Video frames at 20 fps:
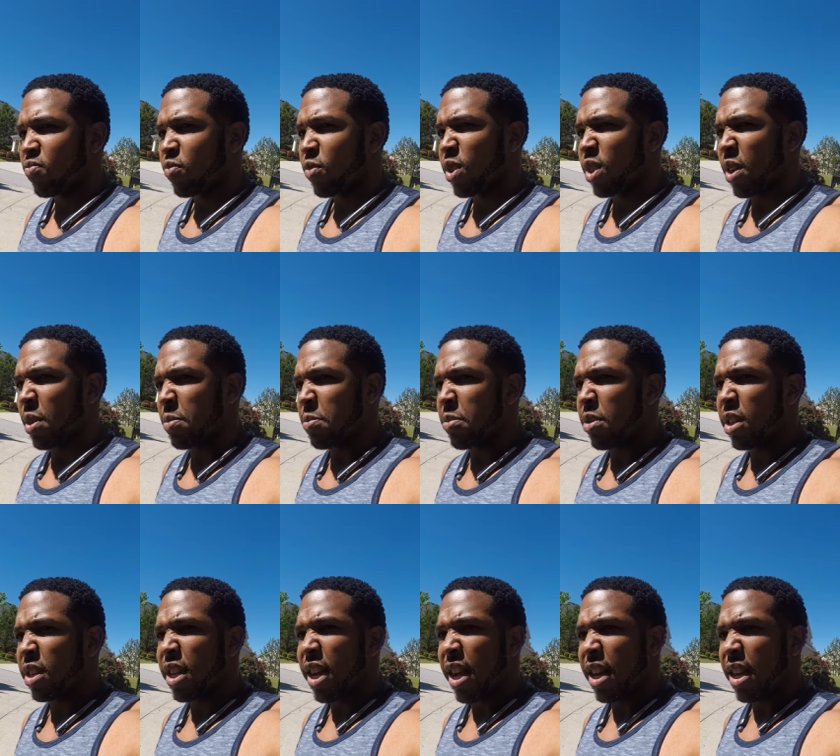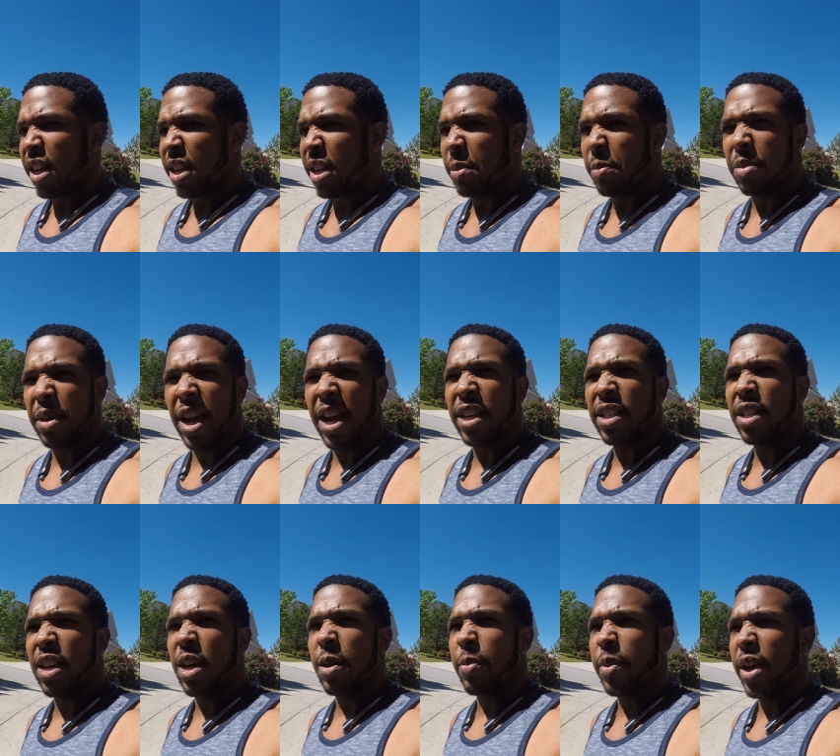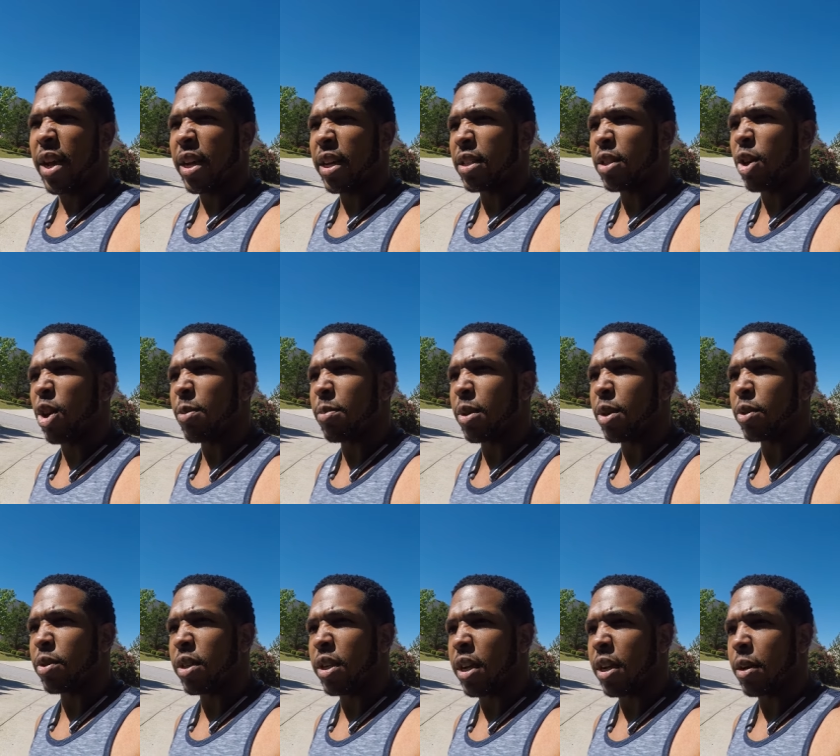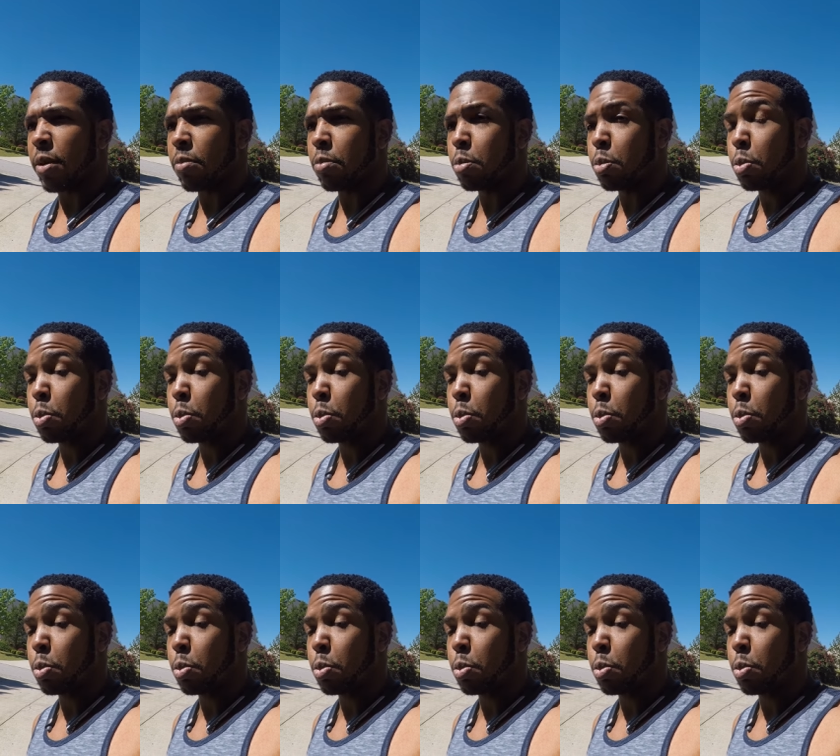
somewhat got like a blacktop package almost now.